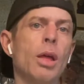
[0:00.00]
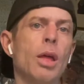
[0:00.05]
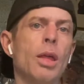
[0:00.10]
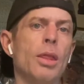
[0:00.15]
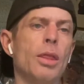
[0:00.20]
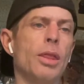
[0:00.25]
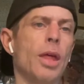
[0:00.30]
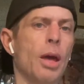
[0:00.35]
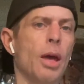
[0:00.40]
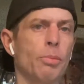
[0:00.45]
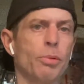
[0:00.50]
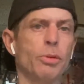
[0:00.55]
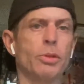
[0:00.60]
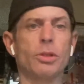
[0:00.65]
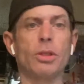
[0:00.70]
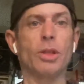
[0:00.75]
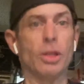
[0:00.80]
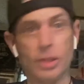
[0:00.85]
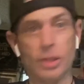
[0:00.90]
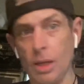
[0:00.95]
that
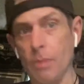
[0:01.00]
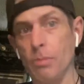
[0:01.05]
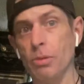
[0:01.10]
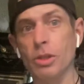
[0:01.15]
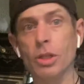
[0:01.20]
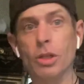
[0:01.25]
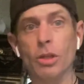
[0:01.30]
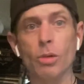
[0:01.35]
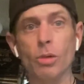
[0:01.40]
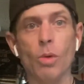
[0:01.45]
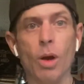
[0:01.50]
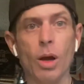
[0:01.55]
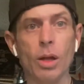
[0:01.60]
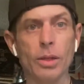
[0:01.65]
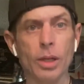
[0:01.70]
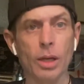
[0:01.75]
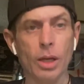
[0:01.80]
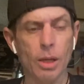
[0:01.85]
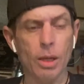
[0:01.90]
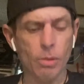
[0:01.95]
the same particular wand
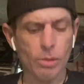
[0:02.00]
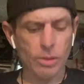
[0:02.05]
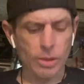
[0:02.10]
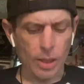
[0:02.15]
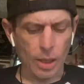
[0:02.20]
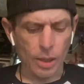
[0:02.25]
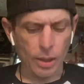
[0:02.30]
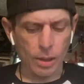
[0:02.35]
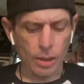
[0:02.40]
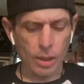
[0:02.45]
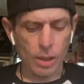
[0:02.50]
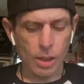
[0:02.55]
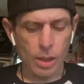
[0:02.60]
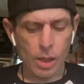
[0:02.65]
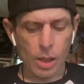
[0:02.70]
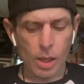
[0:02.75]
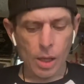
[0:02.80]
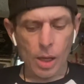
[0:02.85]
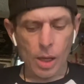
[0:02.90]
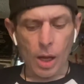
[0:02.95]
that he was selling
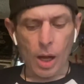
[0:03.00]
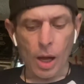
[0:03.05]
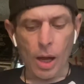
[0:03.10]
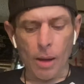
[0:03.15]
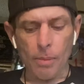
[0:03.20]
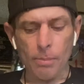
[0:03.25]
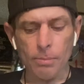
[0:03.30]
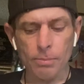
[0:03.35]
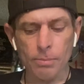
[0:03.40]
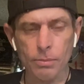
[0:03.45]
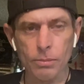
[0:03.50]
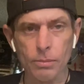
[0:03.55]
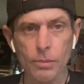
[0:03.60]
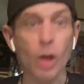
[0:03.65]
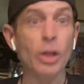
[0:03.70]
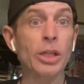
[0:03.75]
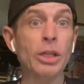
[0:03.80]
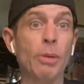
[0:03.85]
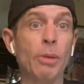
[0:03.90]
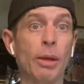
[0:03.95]
um,
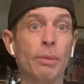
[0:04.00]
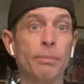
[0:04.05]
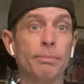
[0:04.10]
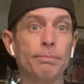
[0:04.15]
on eBay.